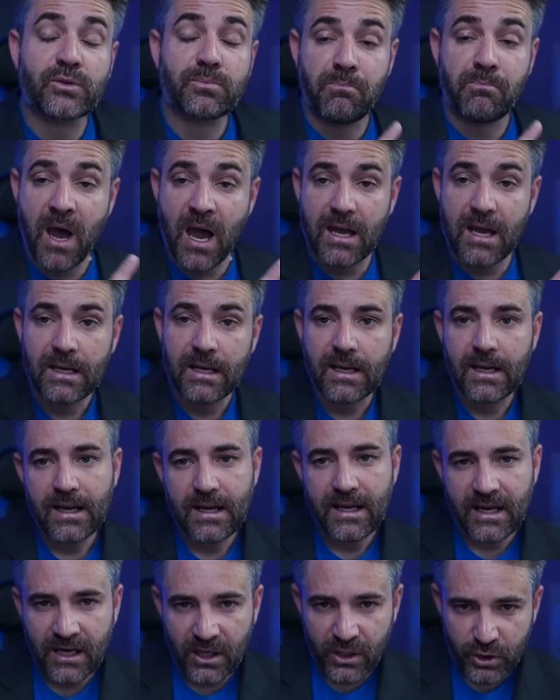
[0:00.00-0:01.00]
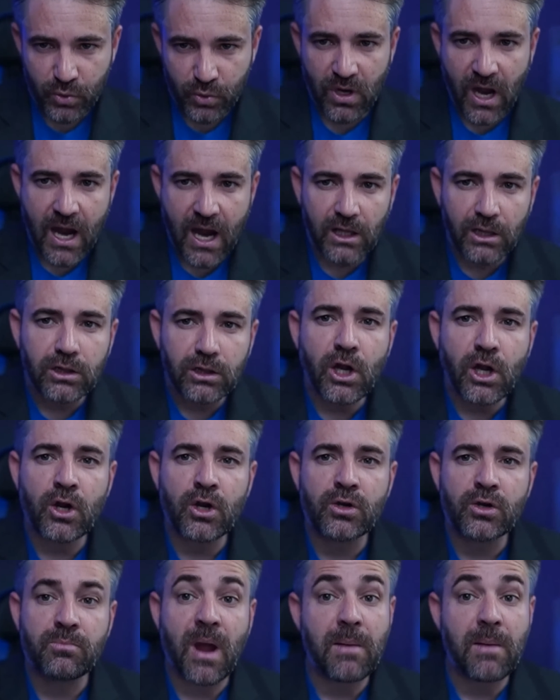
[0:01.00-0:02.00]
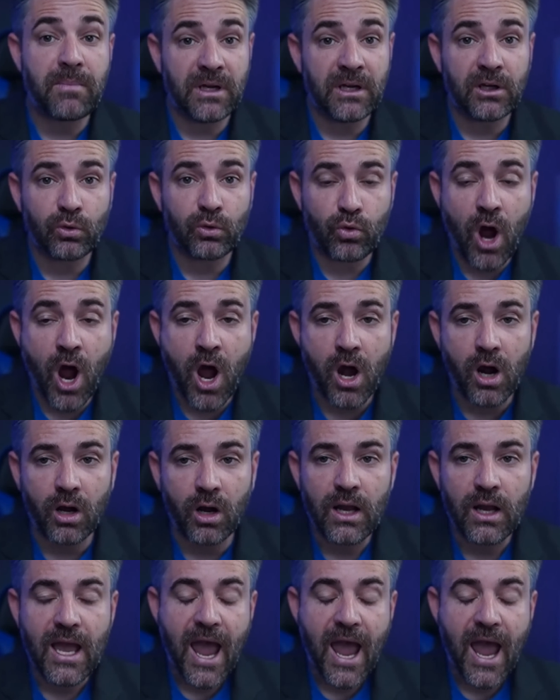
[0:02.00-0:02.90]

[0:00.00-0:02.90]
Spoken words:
But here's what I learned by being wrong: